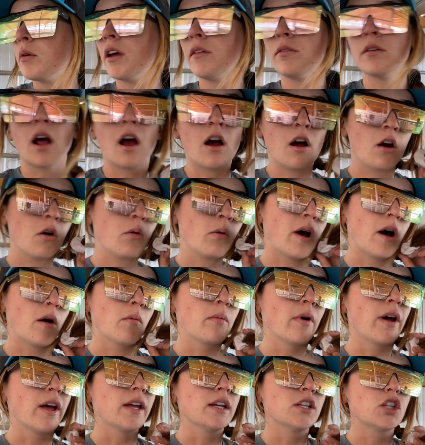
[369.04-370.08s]
If not, oh well,
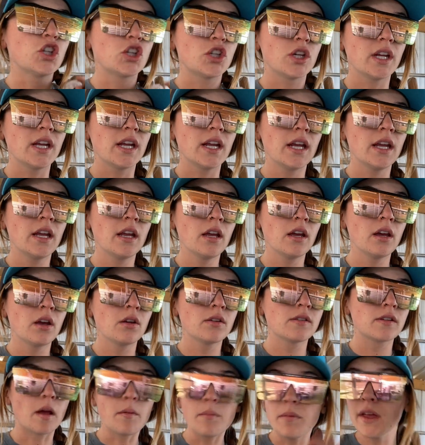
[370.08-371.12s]
but she,
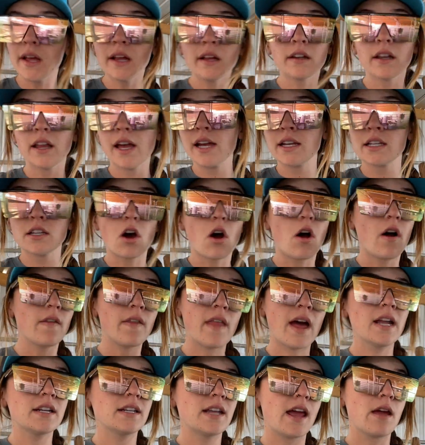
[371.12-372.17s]
something clicked on
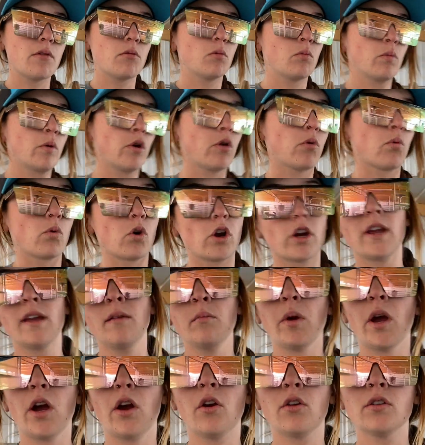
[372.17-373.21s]
that day when we were working
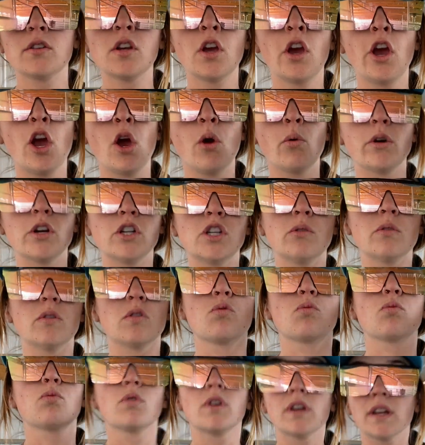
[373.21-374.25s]
barrels where she was
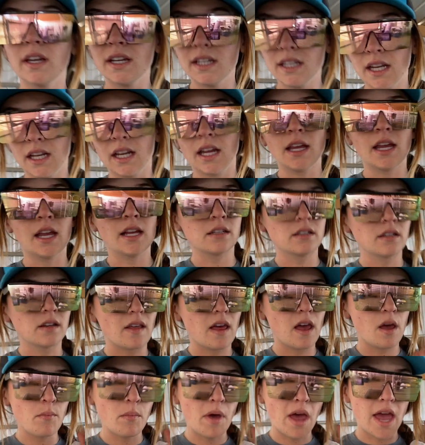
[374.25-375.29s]
really digging into
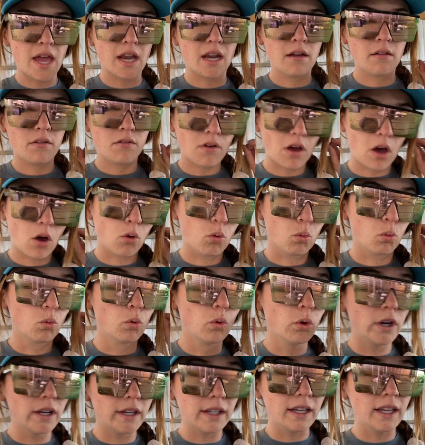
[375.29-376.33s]
them and it felt
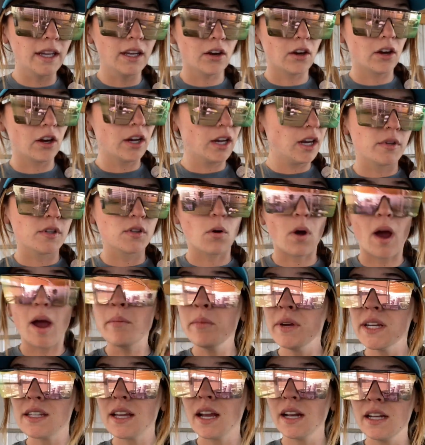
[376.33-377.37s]
really good. So
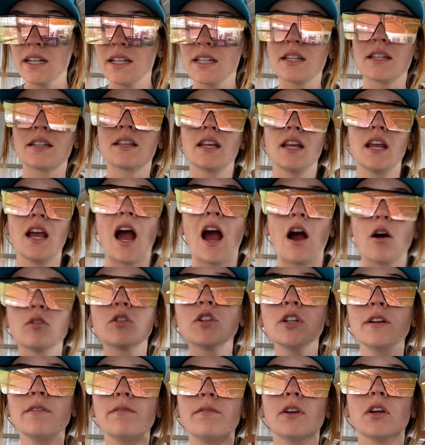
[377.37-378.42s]
I'm excited to see how
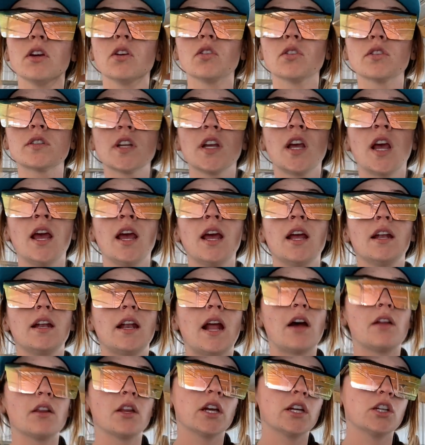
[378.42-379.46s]
she feels
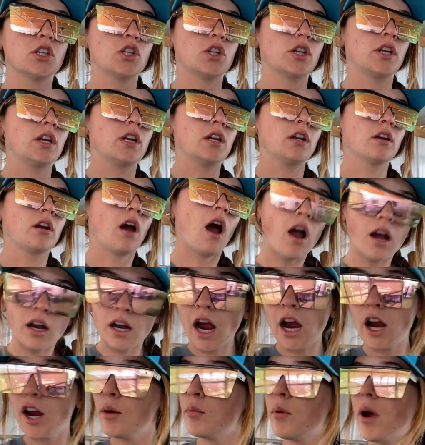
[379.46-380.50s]
now that she got
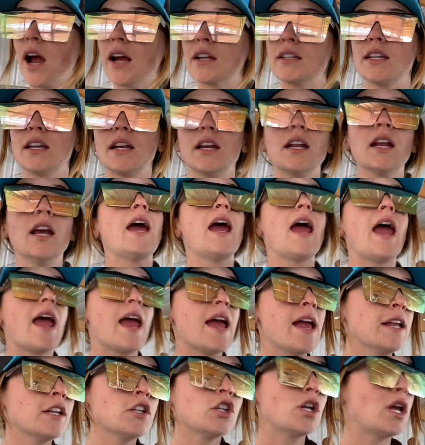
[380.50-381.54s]
chiropracted
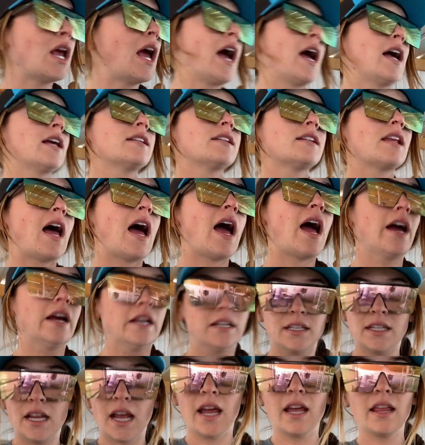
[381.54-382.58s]
and she has
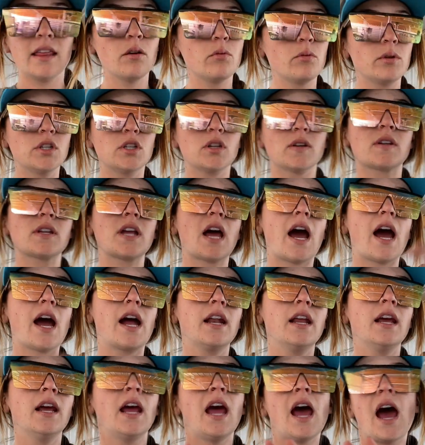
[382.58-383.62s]
that day that we just
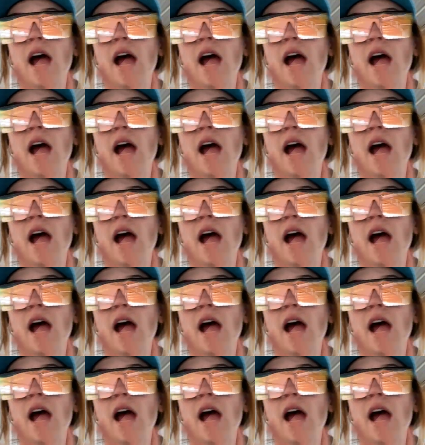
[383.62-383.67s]
had.